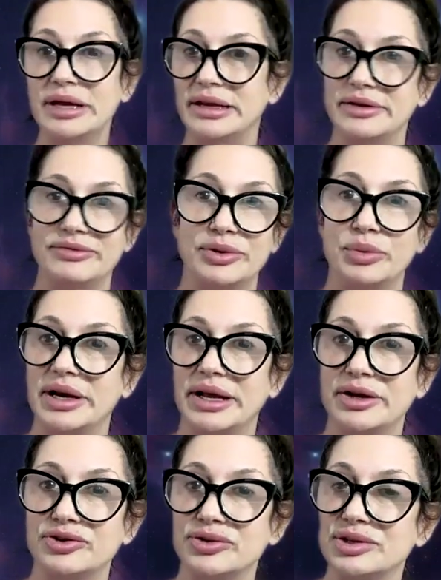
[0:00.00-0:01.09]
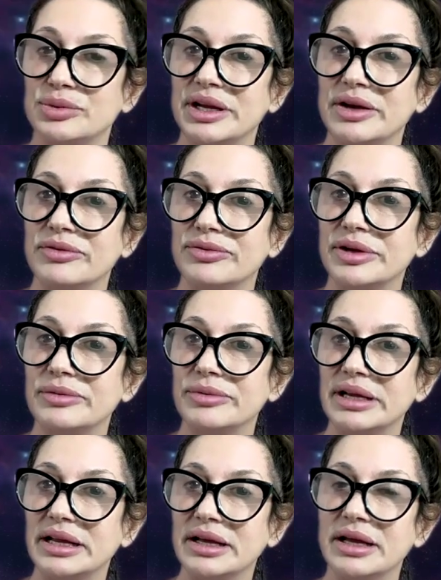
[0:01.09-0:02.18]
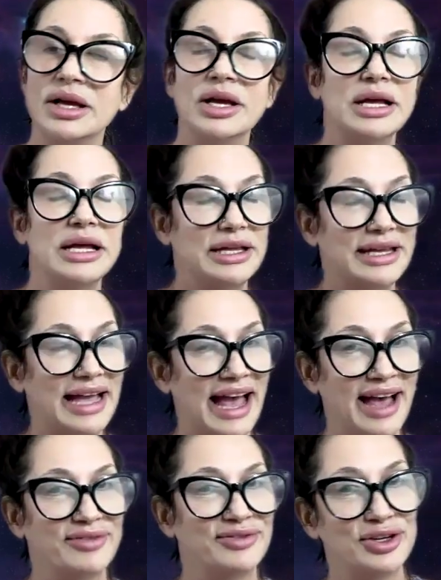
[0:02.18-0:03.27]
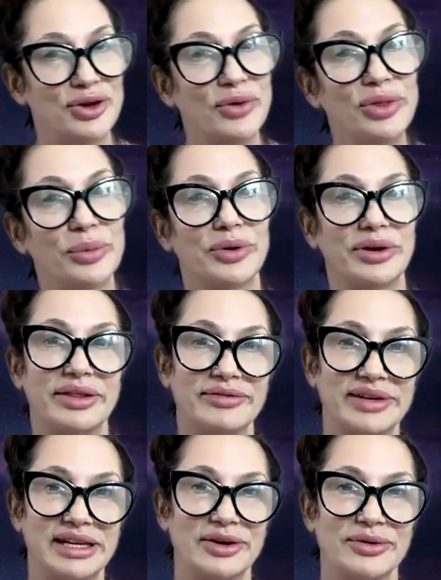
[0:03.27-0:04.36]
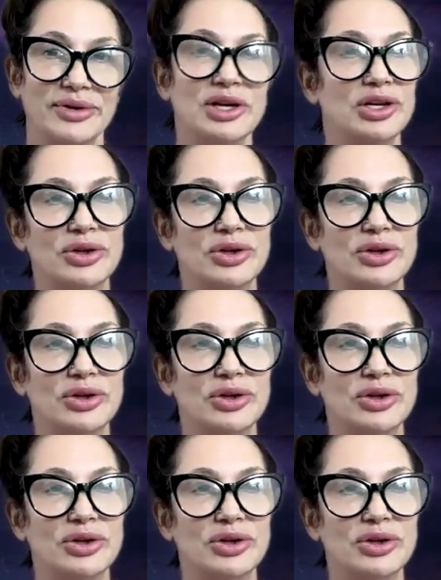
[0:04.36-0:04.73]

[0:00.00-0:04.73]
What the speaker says: And if you want to enter into winning a free reading, you have to know the word of the video.